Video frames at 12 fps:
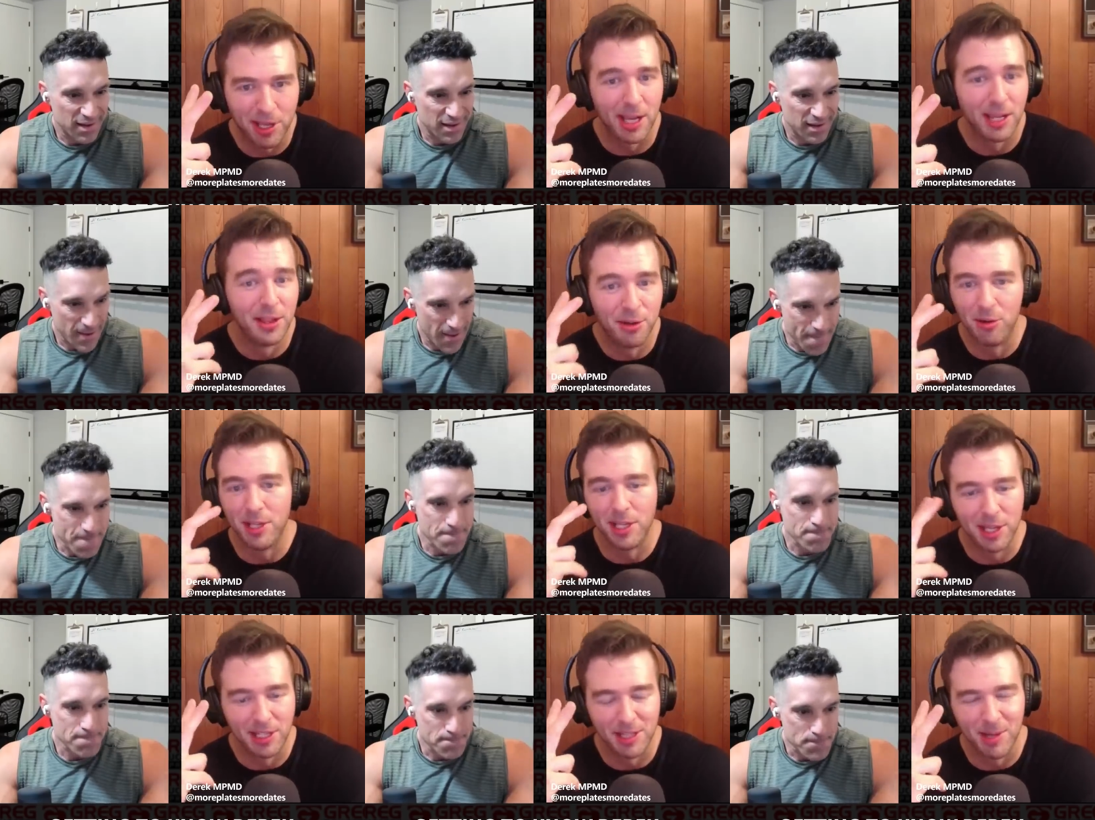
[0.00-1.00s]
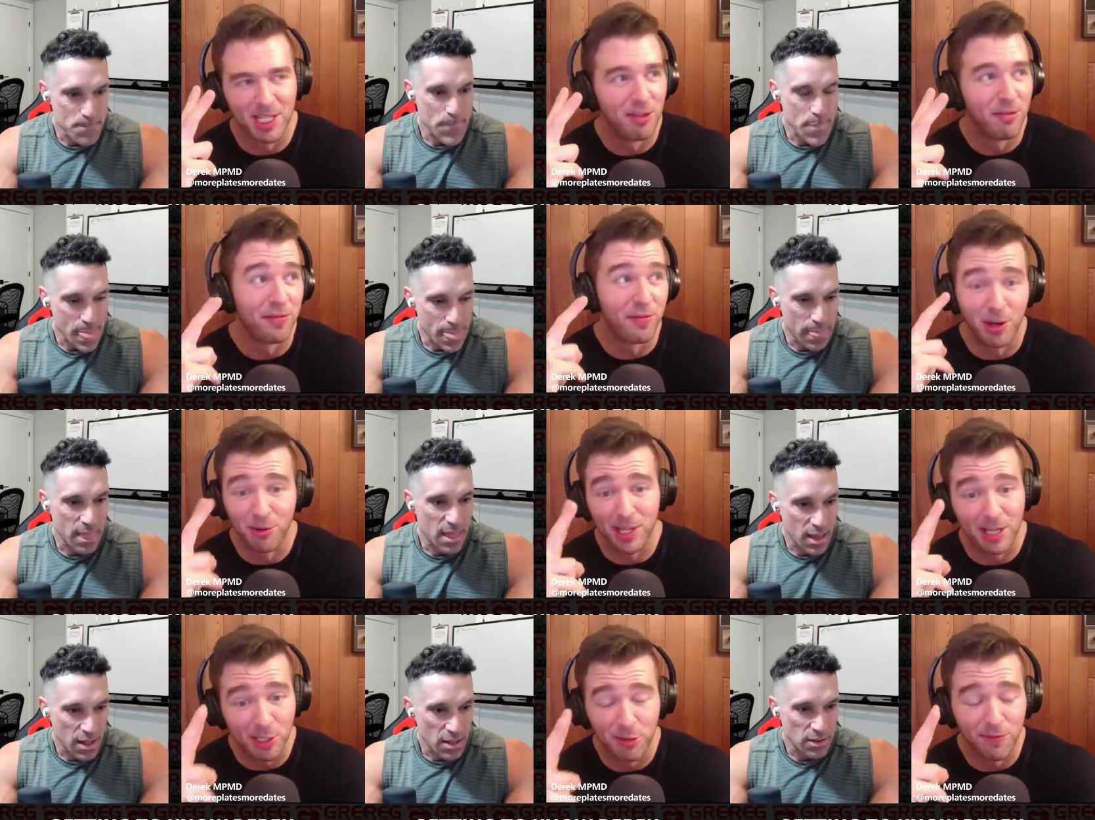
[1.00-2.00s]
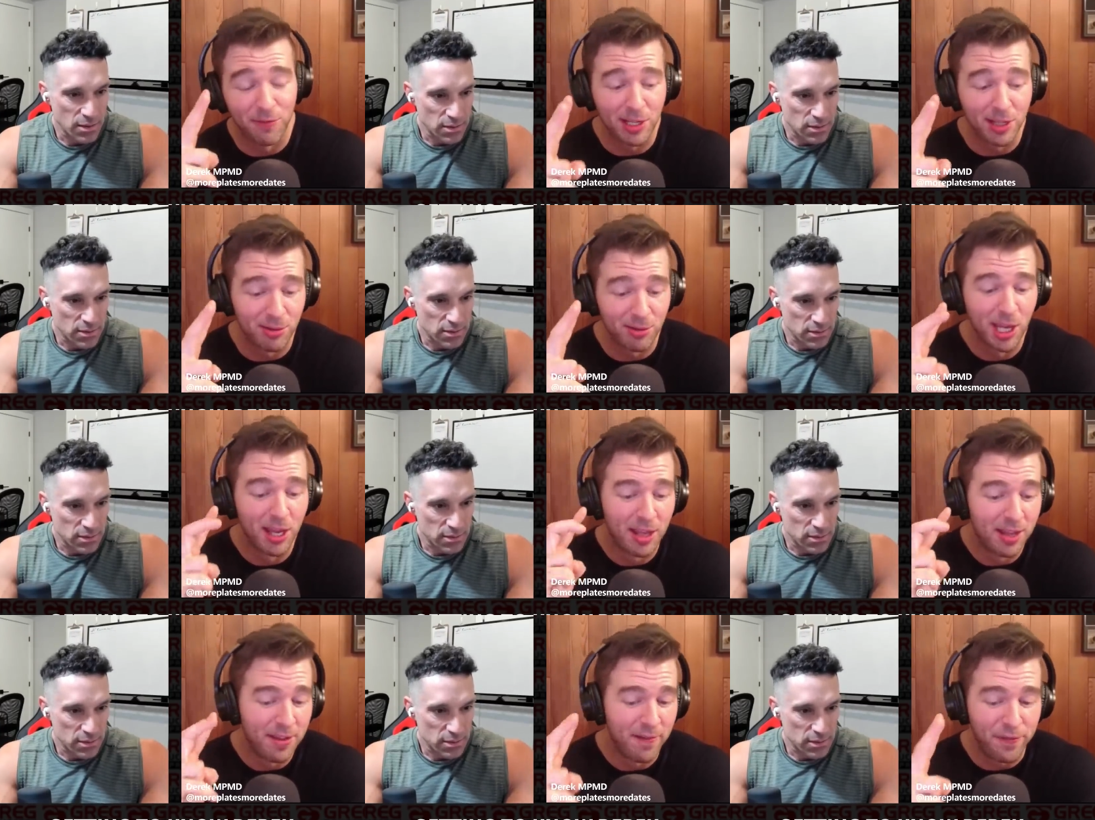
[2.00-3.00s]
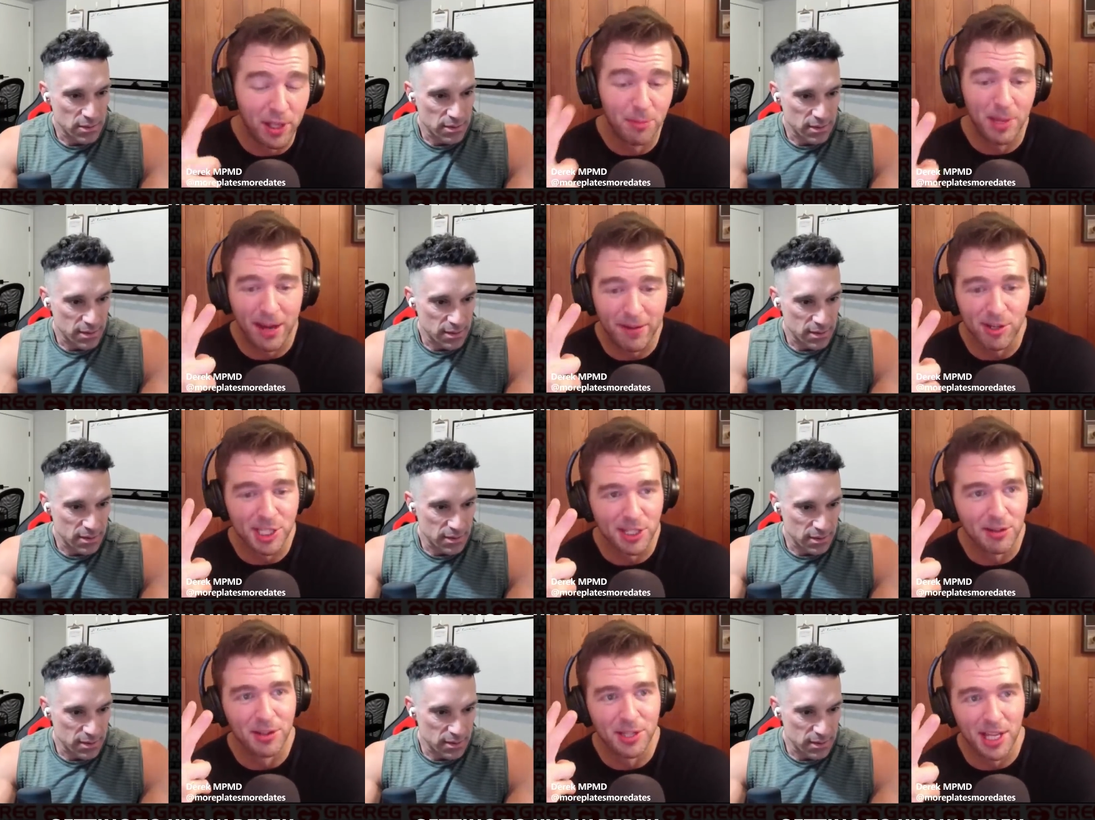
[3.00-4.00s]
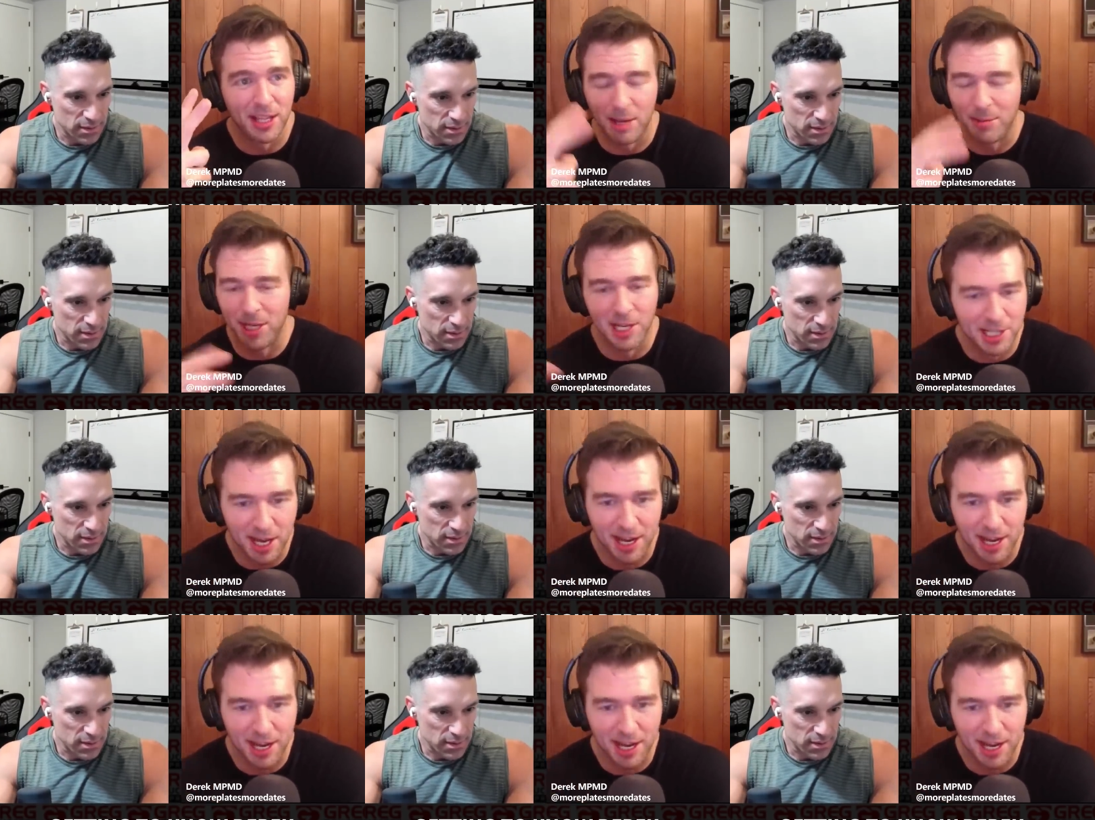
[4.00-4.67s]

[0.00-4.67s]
Speaker 1: I literally think to myself, if I don't get two videos filmed every single day, like I'm gonna die.